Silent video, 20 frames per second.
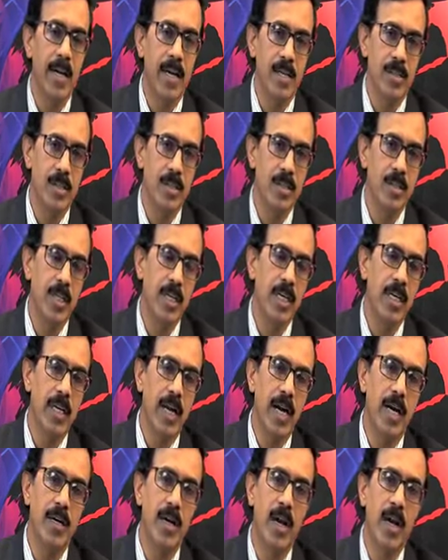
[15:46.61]
Essentially,
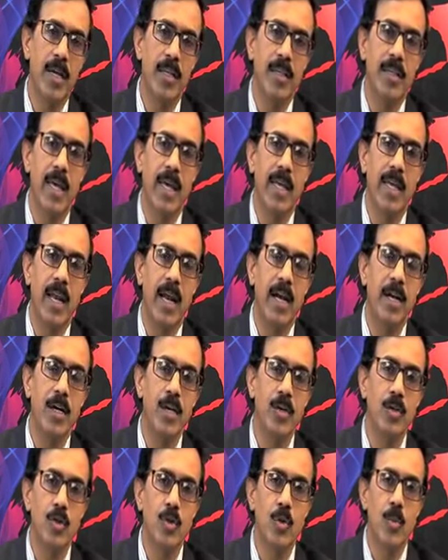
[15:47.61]
tetraethyl
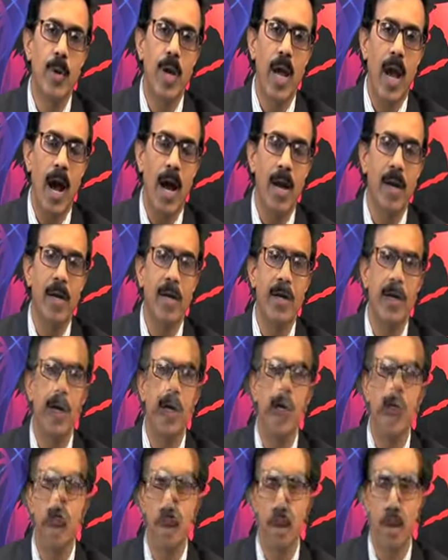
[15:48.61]
lead used to be added
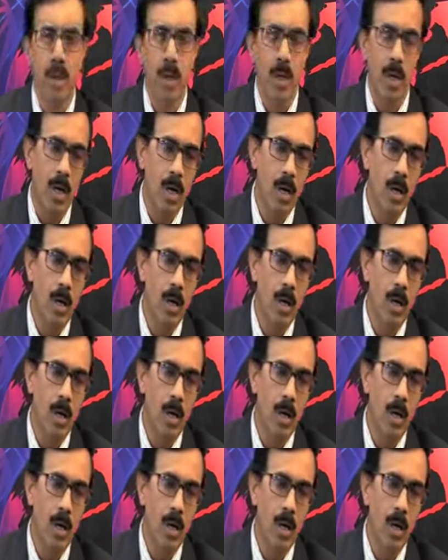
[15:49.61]
in